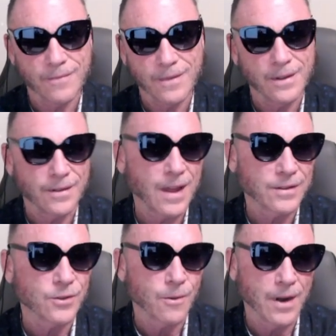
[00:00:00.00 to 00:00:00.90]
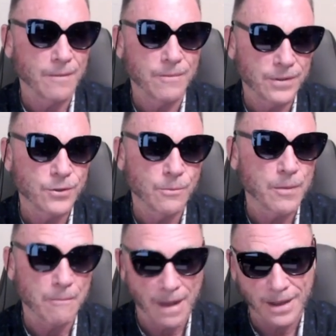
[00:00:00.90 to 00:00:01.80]
that's all right,
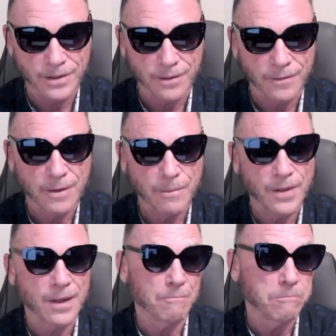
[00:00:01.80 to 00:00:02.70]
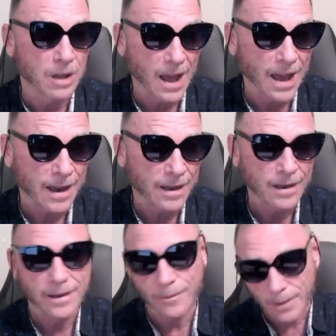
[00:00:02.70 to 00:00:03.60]
supermassive, but then black
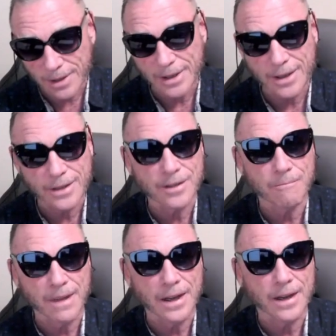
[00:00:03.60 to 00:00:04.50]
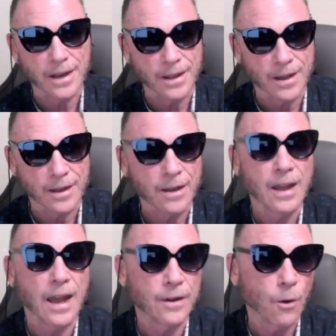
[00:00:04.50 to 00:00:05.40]
really doesn't mean anything,
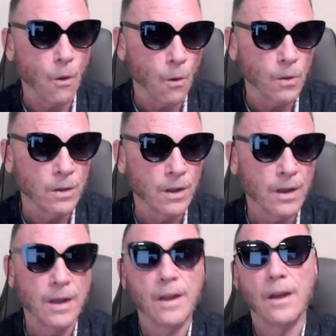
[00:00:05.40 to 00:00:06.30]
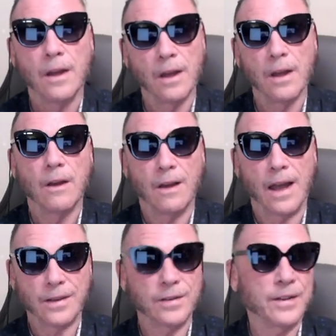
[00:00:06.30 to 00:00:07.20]
and hole
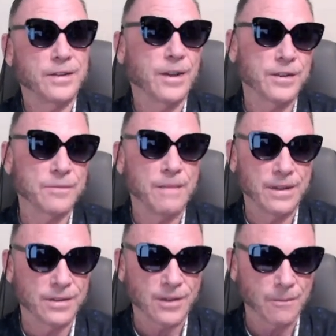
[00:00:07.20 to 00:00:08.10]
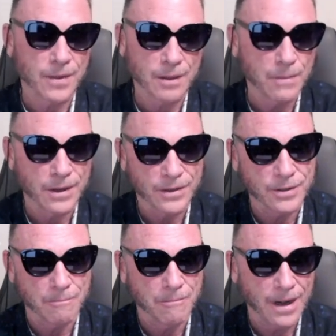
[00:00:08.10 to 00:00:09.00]
actually does mean something, but it's
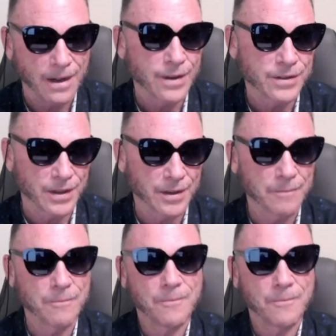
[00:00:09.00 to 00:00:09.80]
embarrassing.